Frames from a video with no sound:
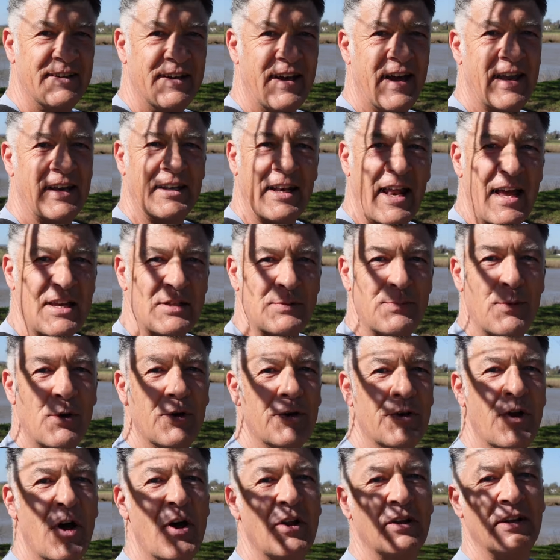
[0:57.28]
And last
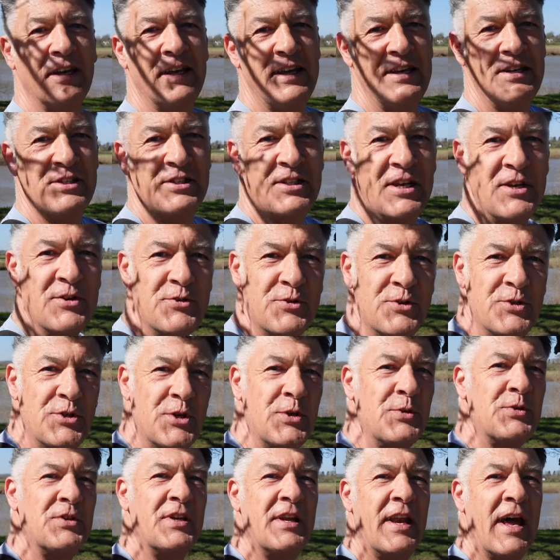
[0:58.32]
but not least,
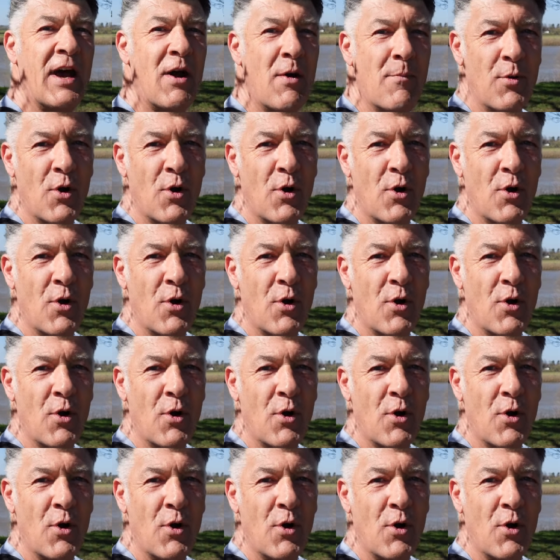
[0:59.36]
introducing our